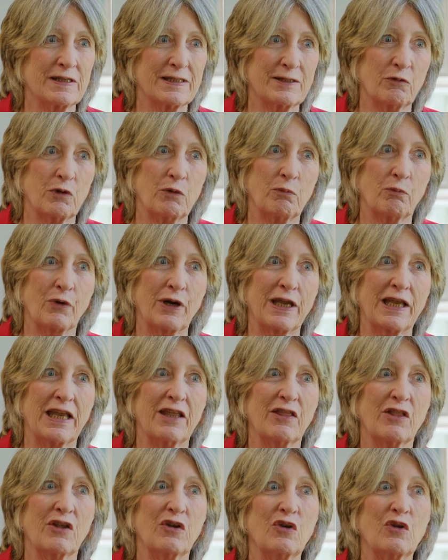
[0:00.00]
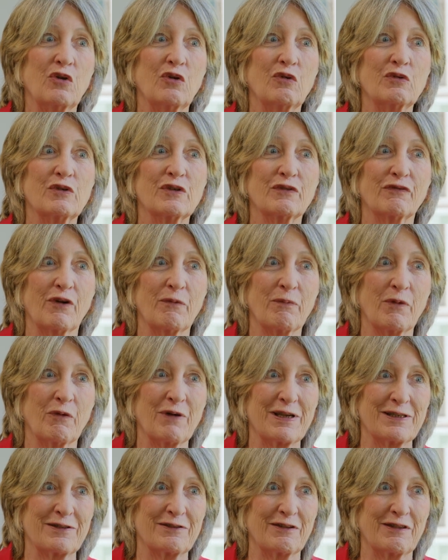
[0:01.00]
that would bring in the news from the
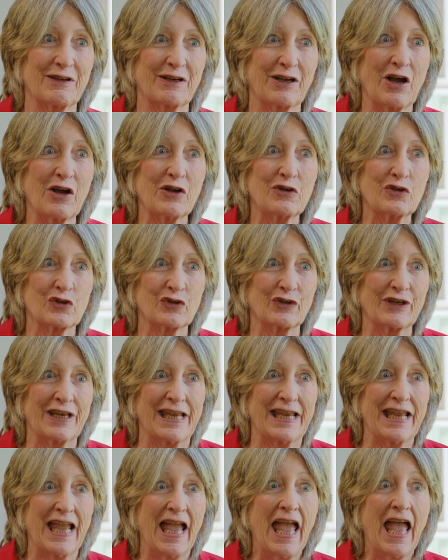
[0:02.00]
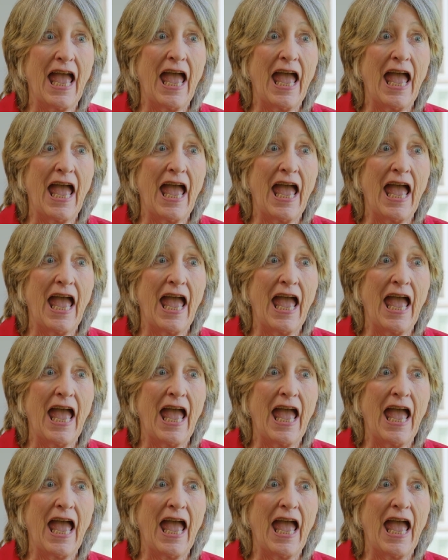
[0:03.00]
rest of the country